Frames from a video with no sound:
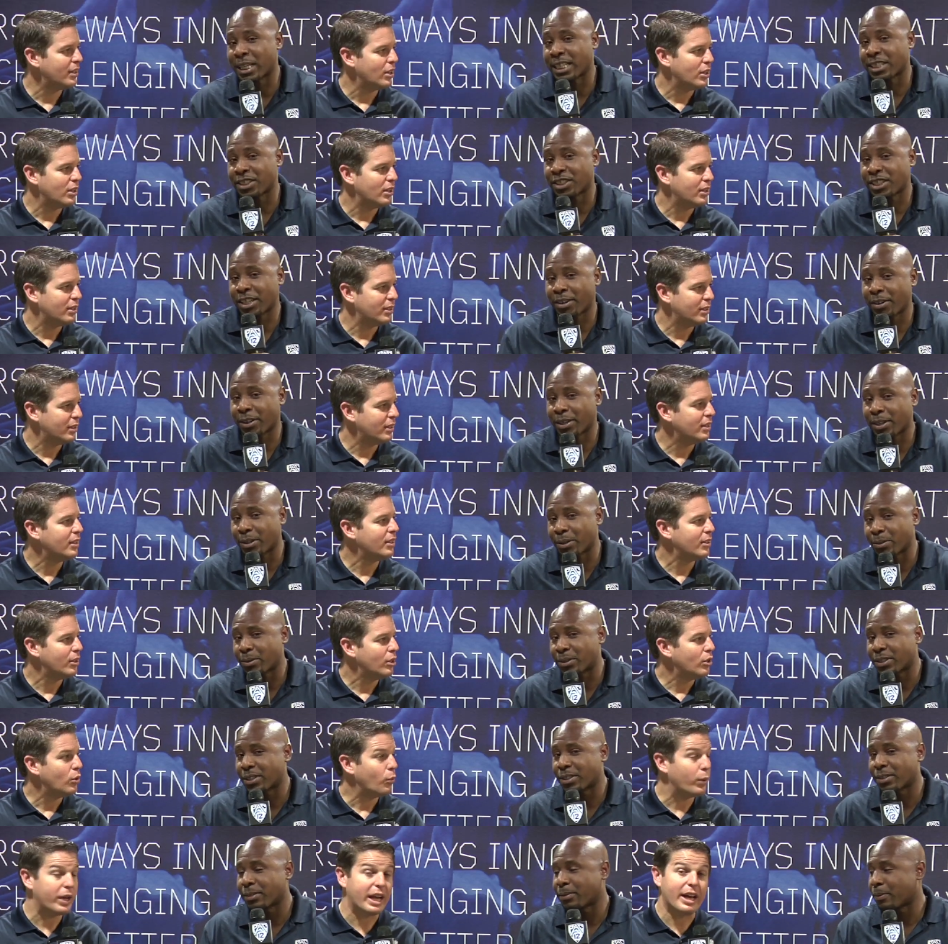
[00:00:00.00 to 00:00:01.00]
Speaker 1: against
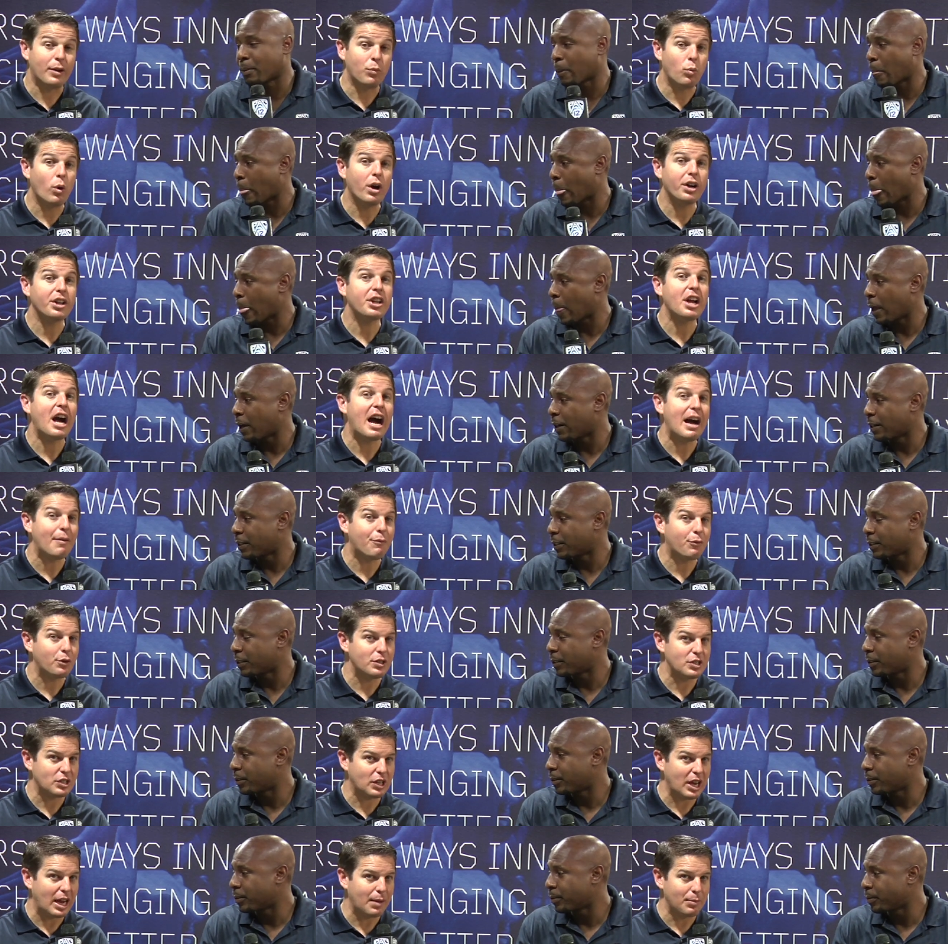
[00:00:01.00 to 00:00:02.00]
Syracuse.
Speaker 2: We had one
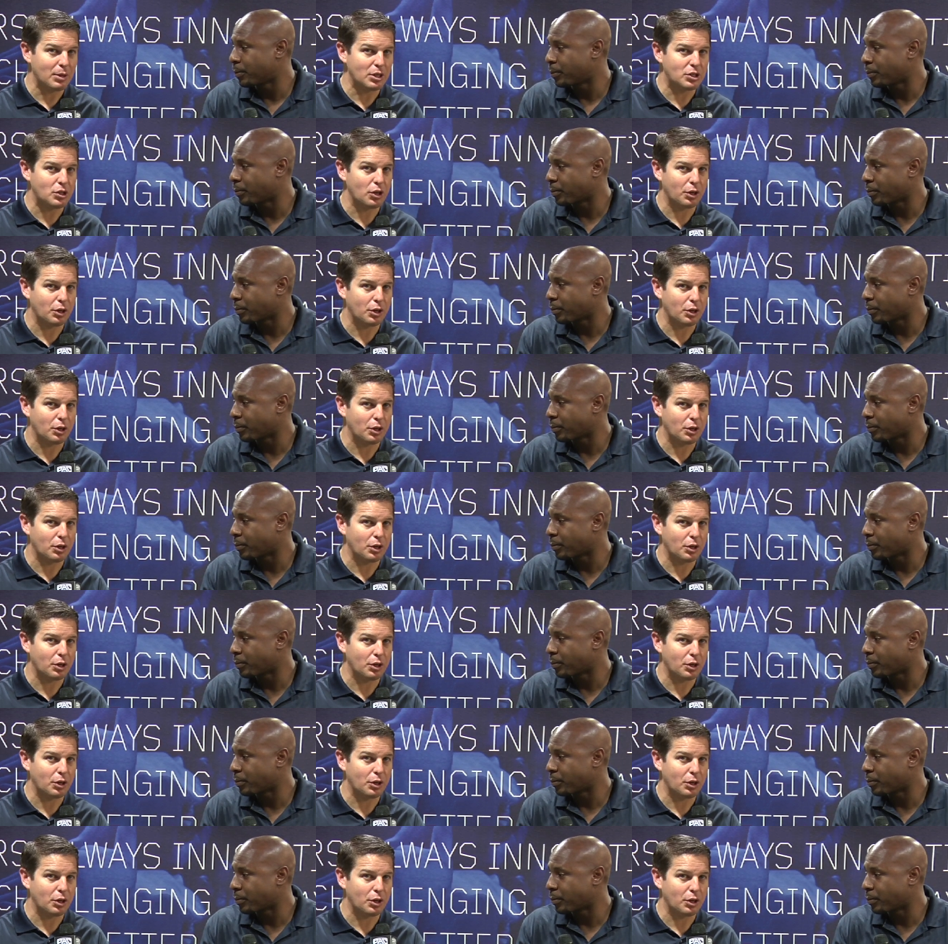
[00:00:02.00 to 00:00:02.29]
conference game that